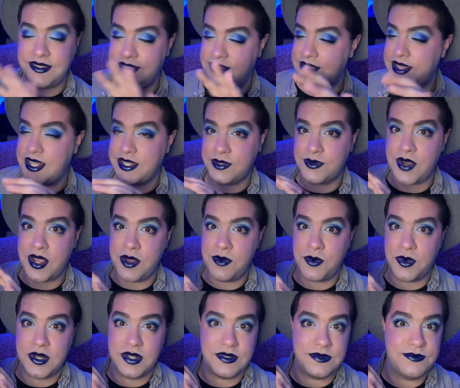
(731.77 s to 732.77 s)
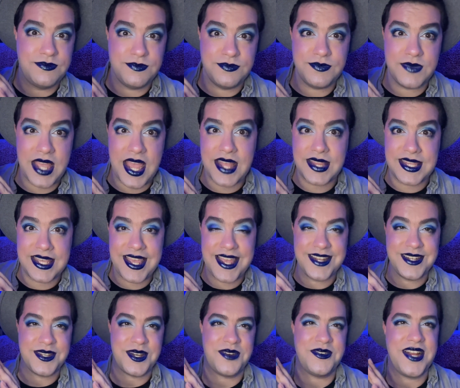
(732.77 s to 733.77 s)
that's right, we're at the
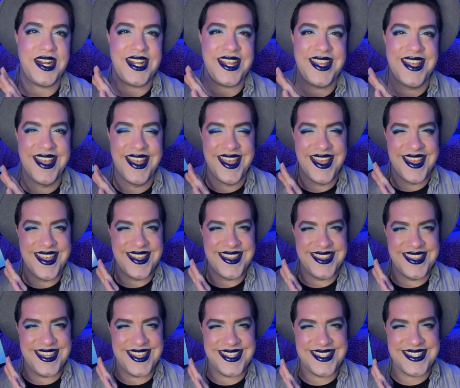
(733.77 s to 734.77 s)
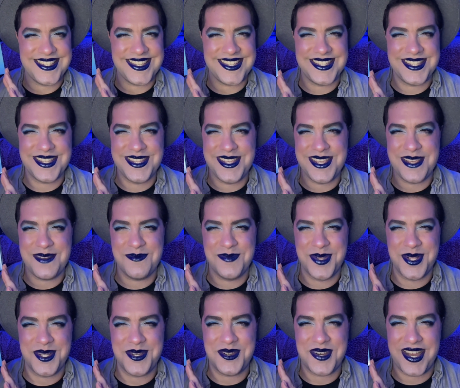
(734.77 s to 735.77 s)
end already. This is the
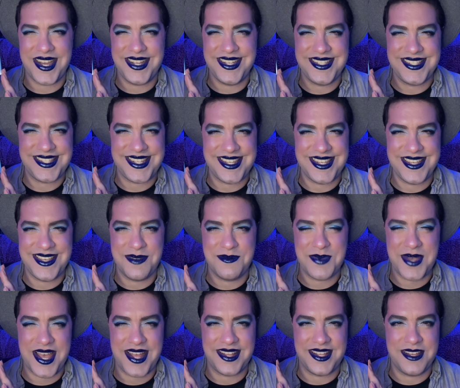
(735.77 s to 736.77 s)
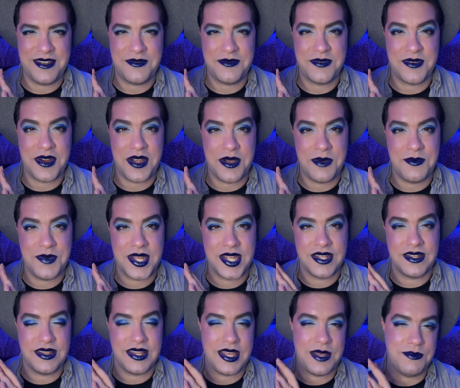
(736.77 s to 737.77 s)
Blue Icy palette from
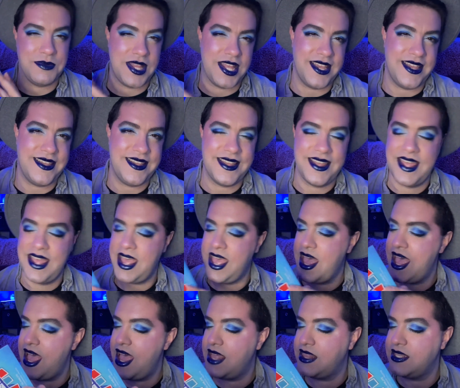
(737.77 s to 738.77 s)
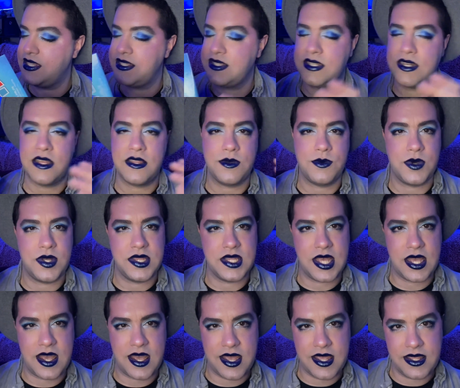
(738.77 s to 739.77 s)
Glamlight, and this is another one
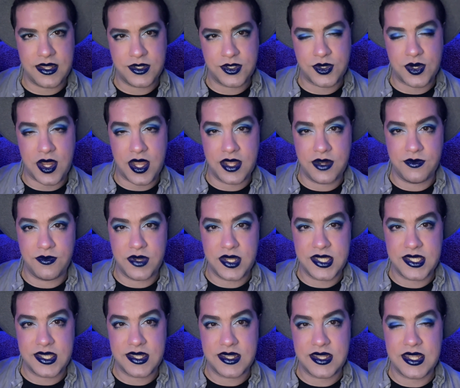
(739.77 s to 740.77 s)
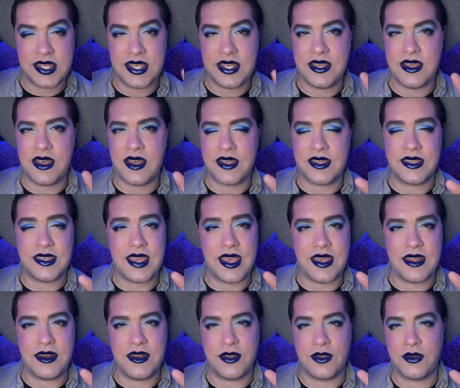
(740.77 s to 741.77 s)
that I tried recently.
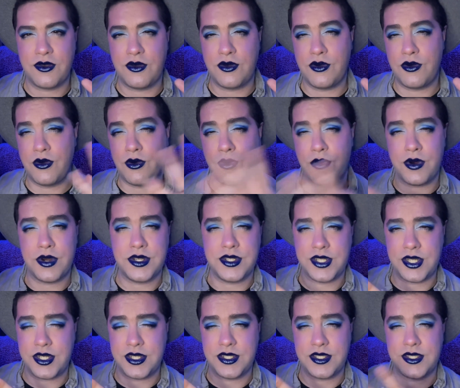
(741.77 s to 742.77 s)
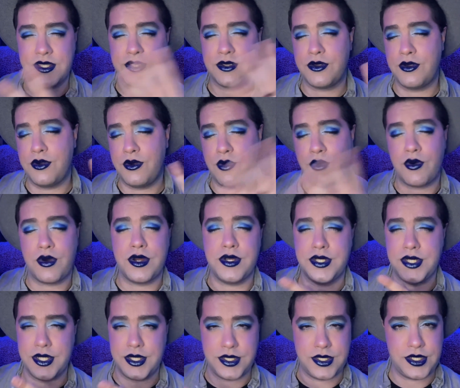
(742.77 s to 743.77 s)
Again, gorgeous,
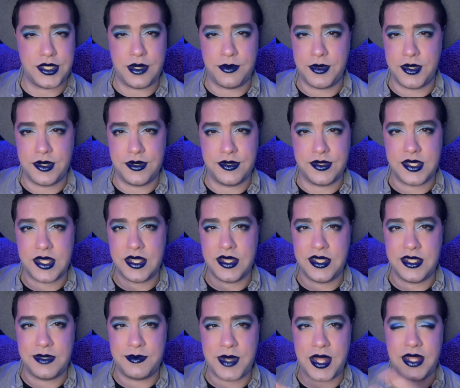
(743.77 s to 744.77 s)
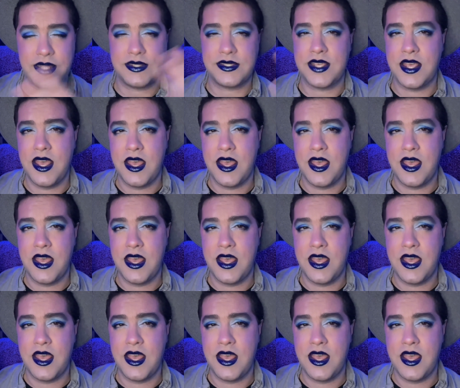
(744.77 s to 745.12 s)
gorgeous shimmers in these palettes.